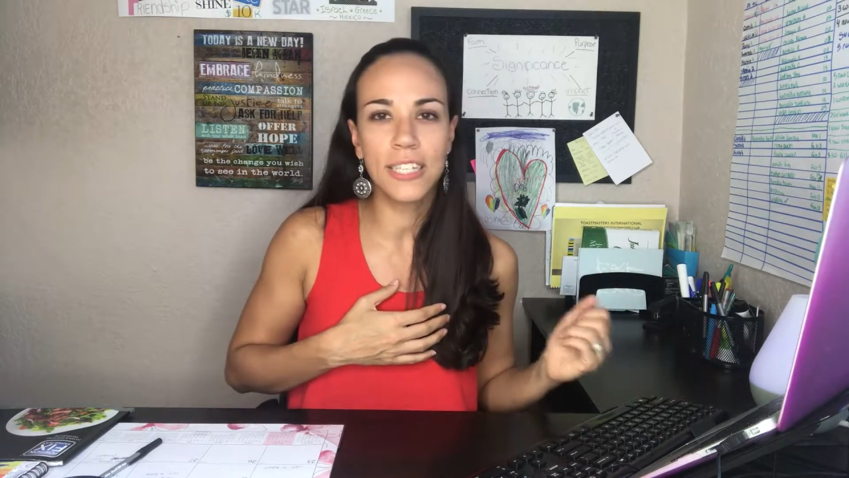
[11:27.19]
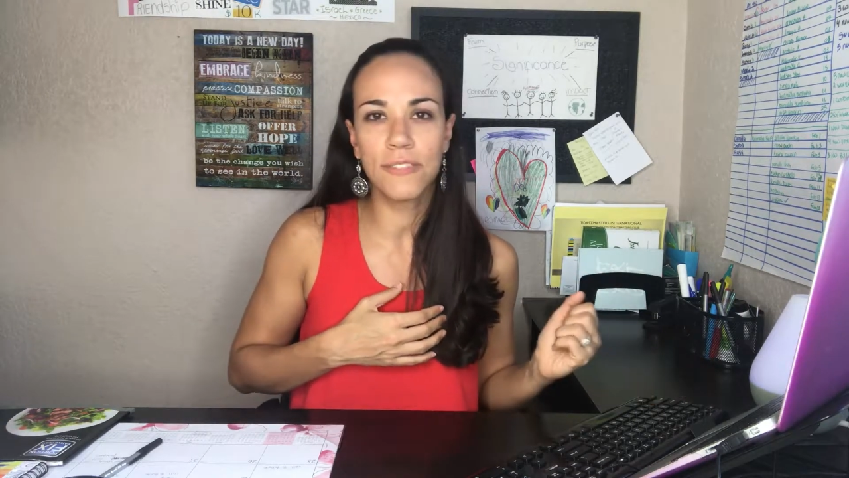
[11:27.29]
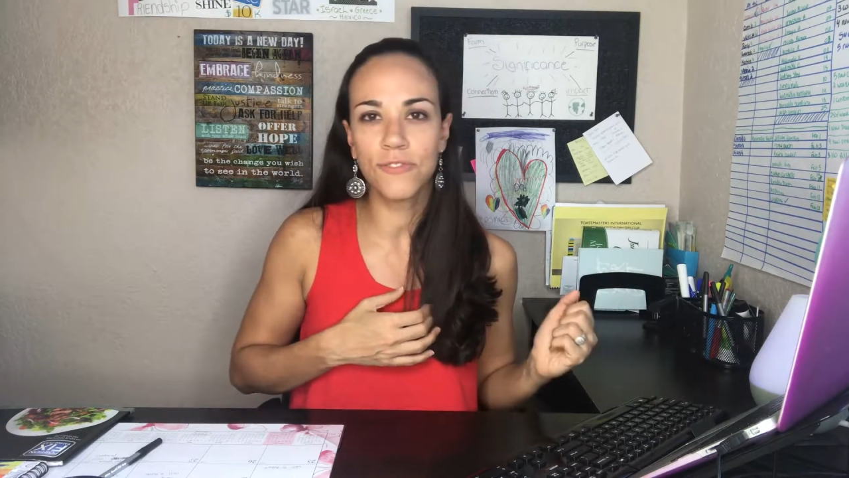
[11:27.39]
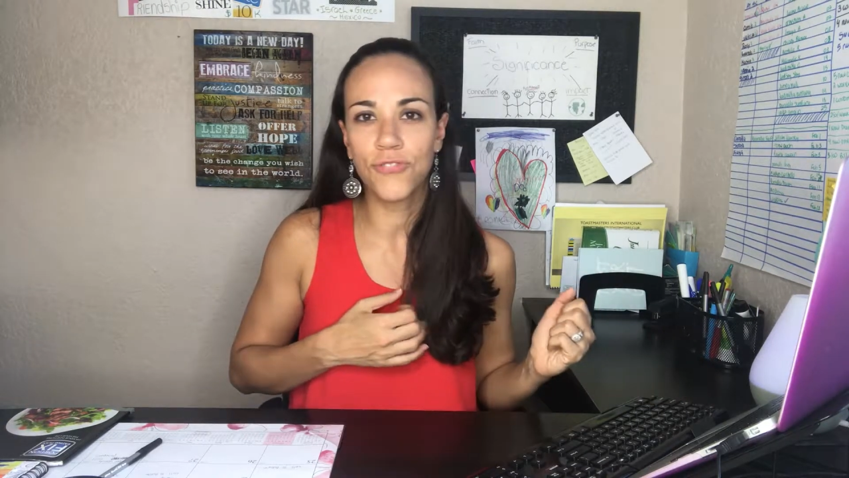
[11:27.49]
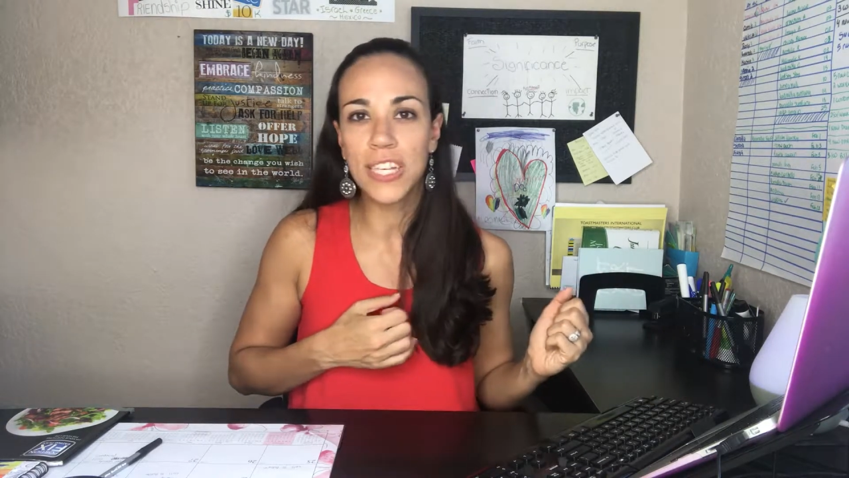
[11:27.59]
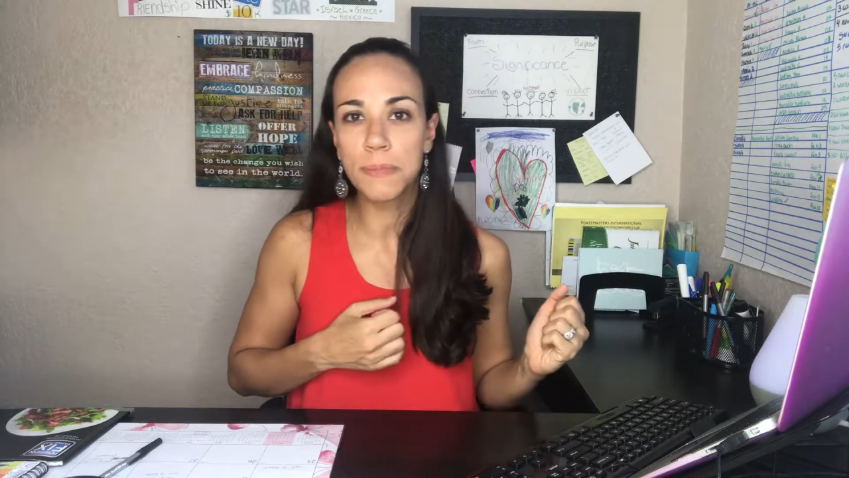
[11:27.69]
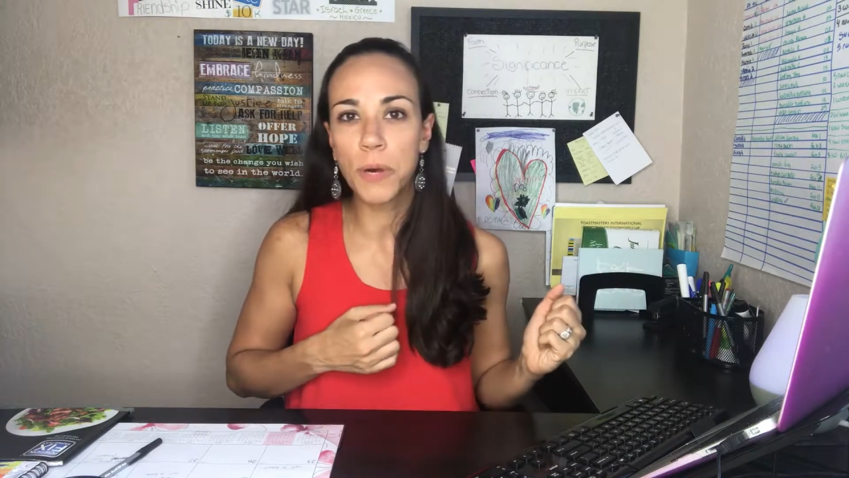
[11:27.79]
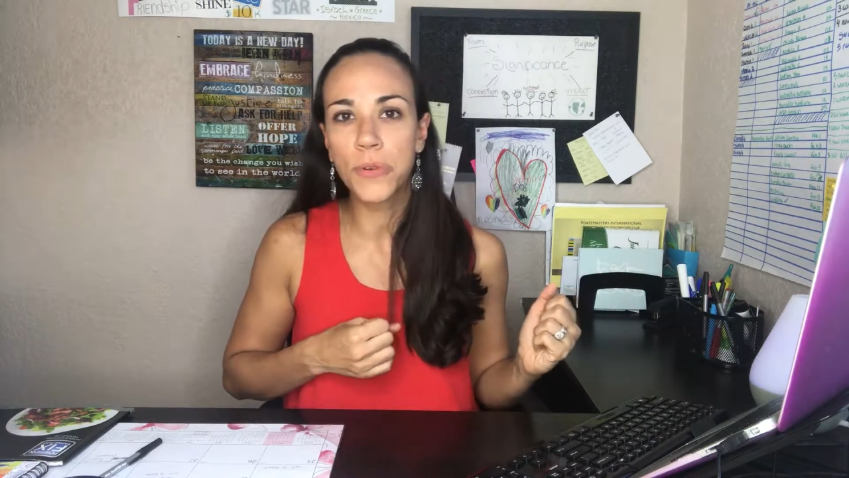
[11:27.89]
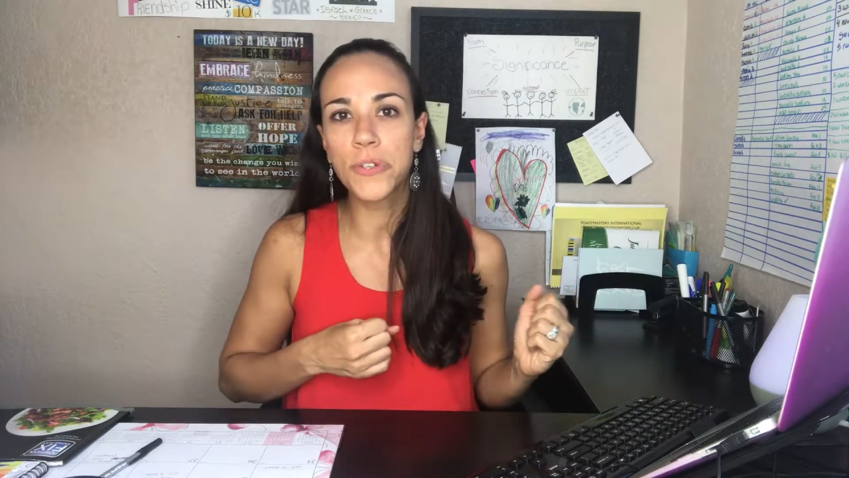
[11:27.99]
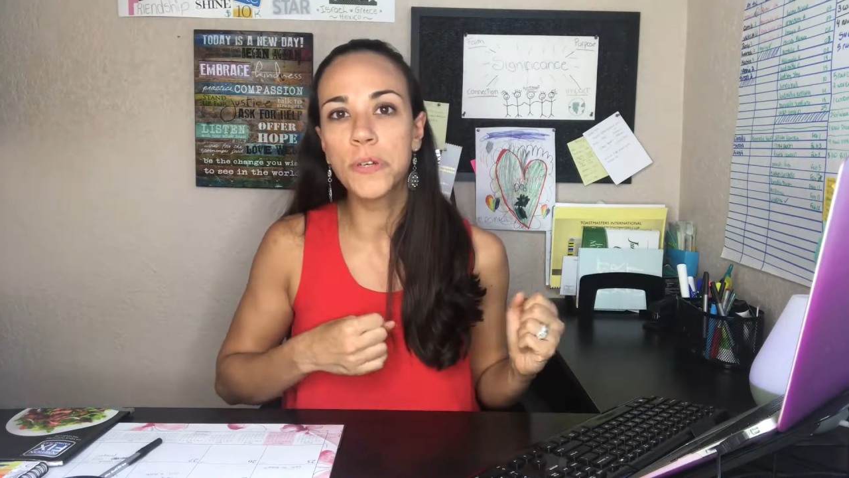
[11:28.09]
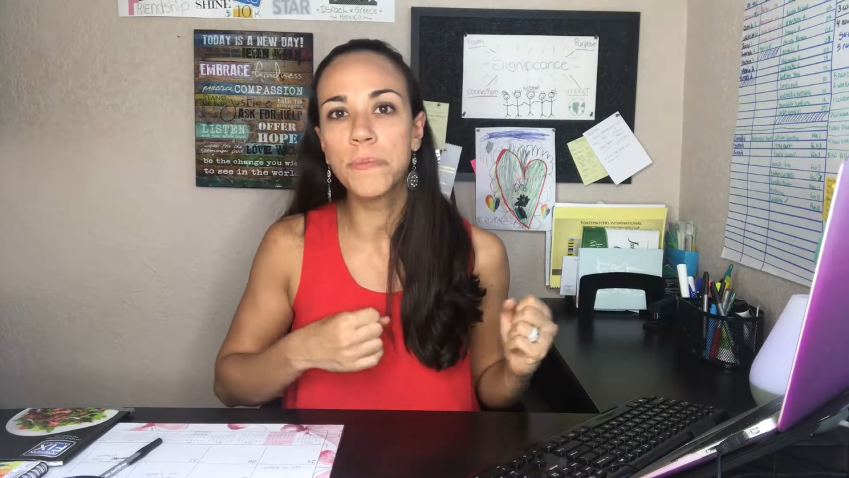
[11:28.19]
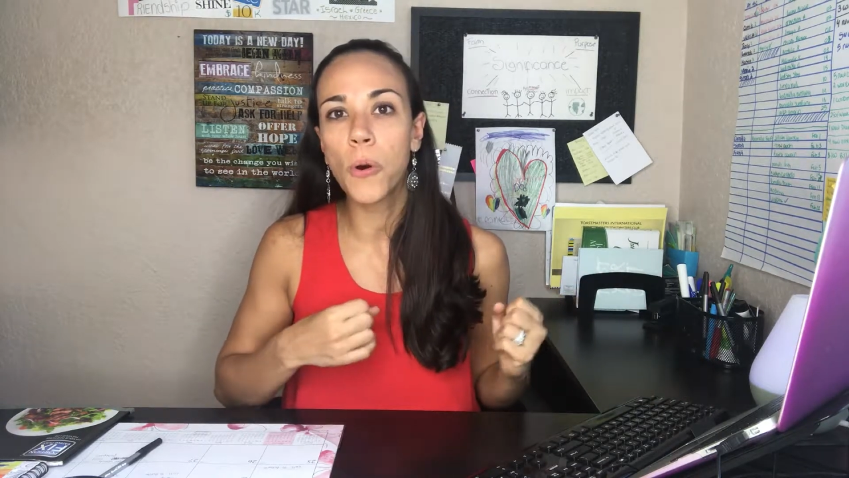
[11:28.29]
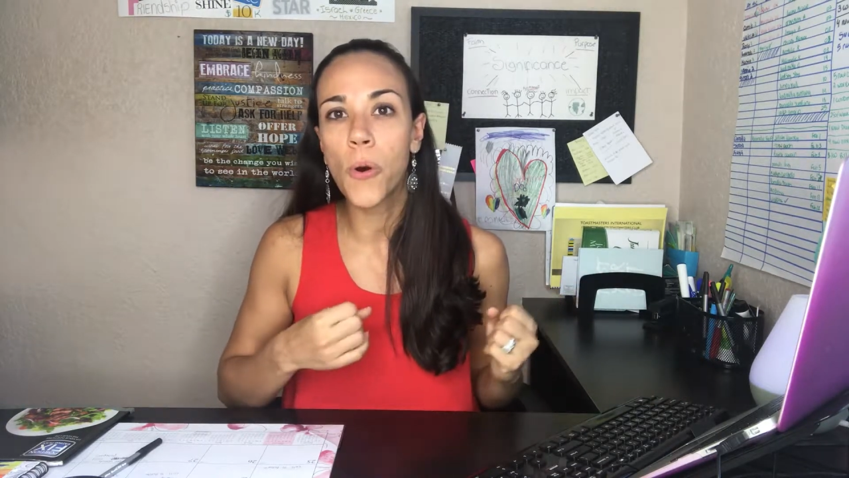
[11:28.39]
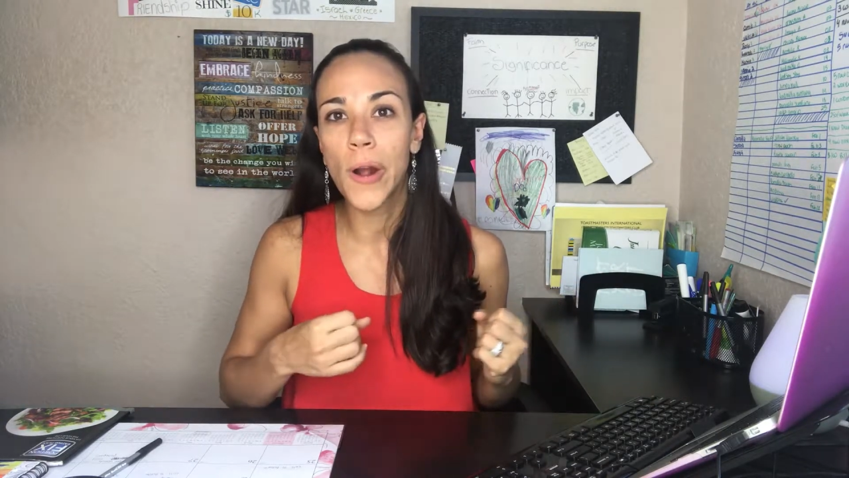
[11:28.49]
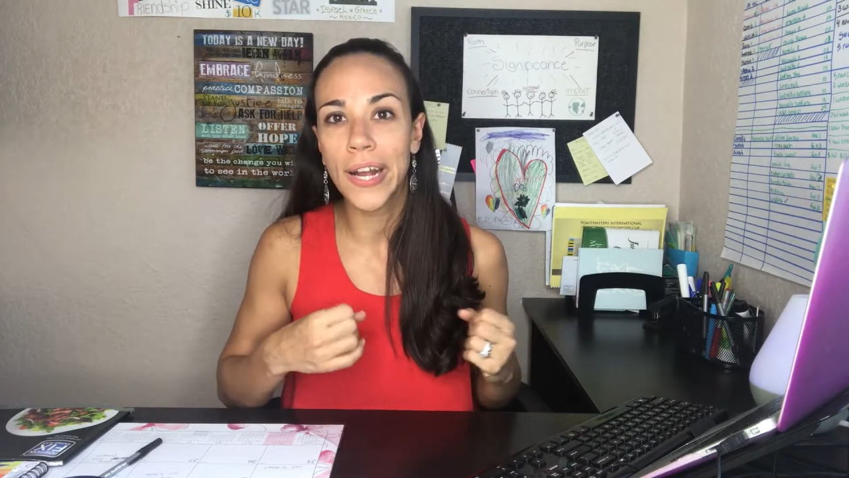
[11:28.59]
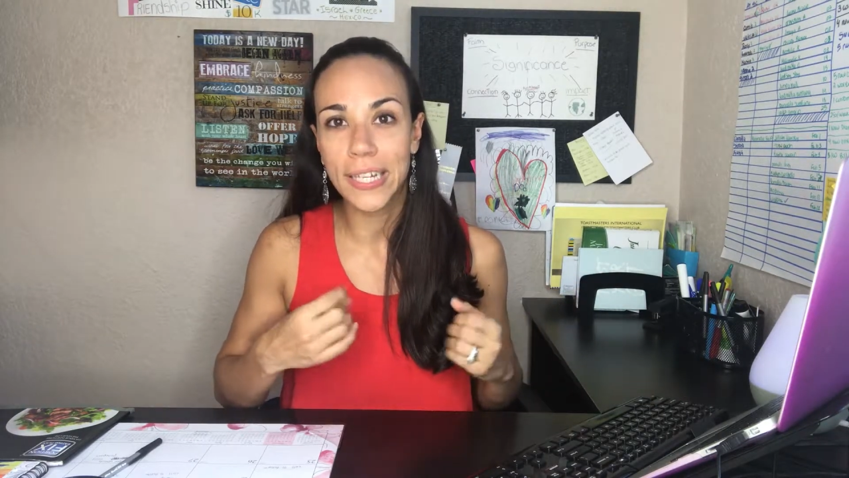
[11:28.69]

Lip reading: the Facebook group or